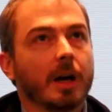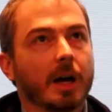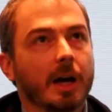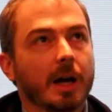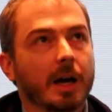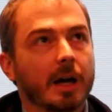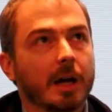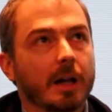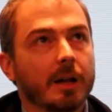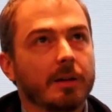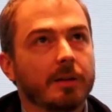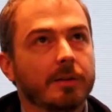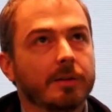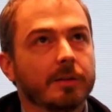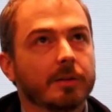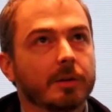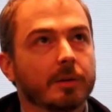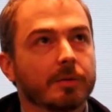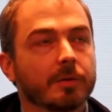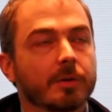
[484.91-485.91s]
and
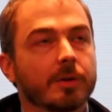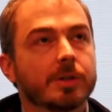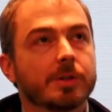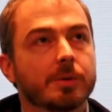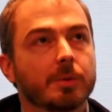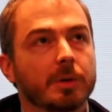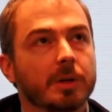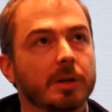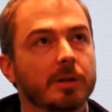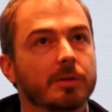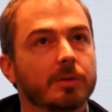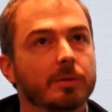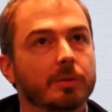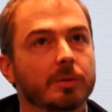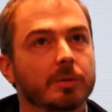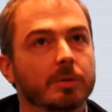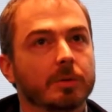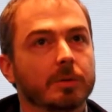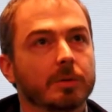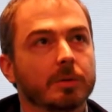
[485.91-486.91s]
of course we need
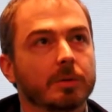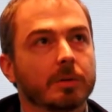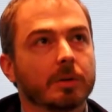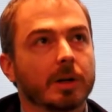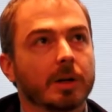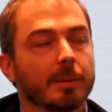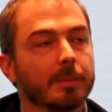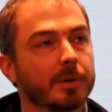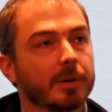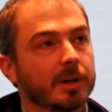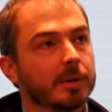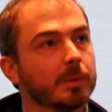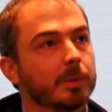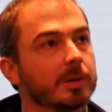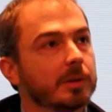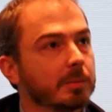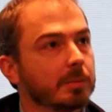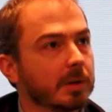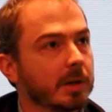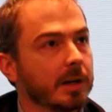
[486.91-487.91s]
to collaborate
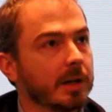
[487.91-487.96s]
with